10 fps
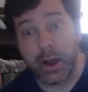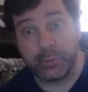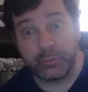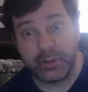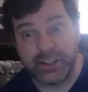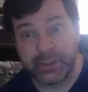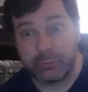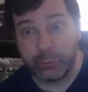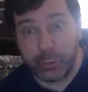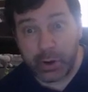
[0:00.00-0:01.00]
brings
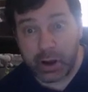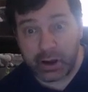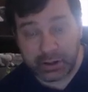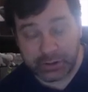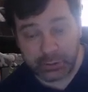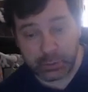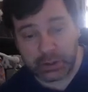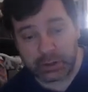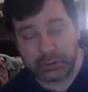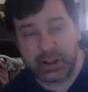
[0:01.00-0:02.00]
group hug to a
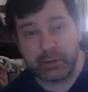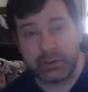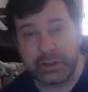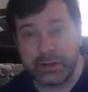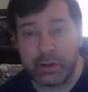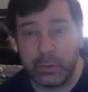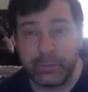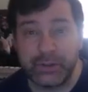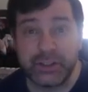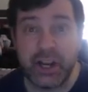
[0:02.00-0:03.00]
color not really known for
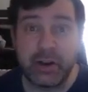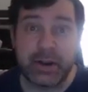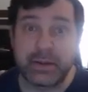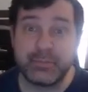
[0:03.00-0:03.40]
sharing. It